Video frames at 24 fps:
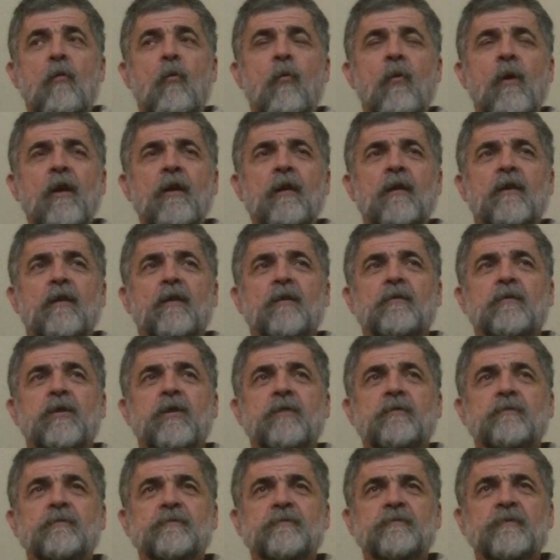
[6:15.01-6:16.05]
Well,
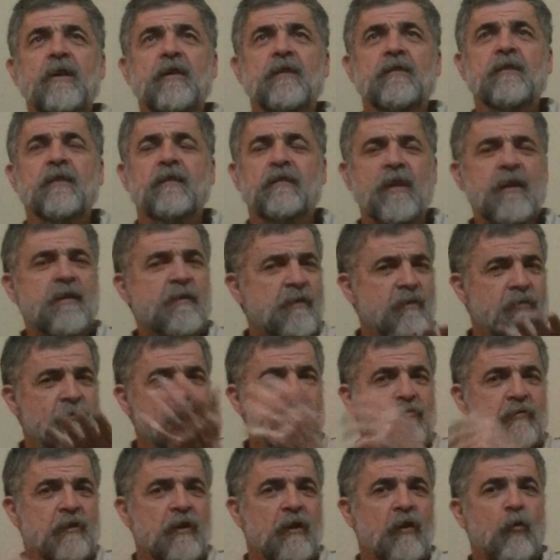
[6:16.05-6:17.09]
that's an
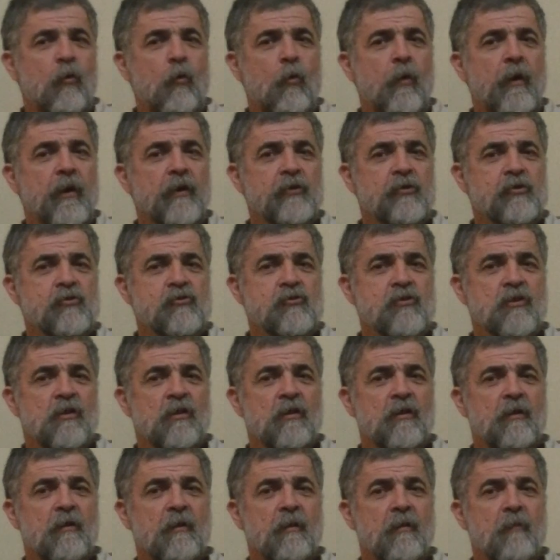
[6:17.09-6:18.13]
interesting
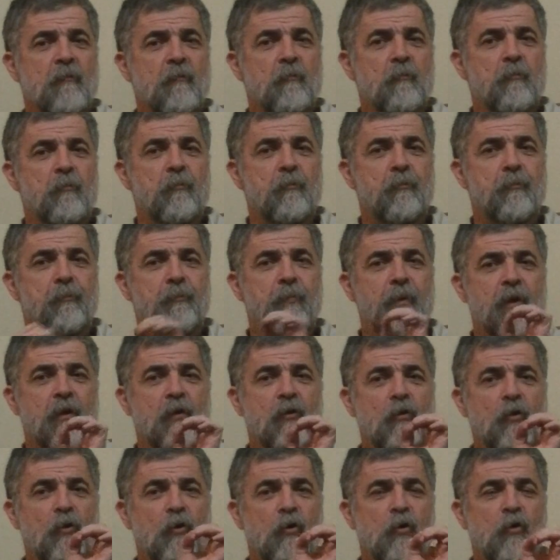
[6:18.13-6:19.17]
question,
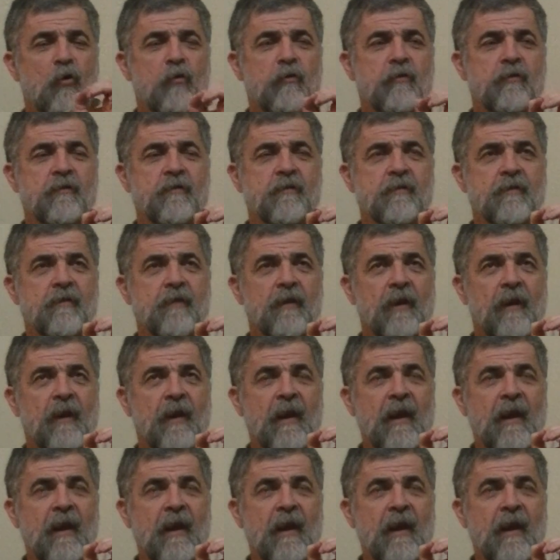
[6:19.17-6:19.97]
because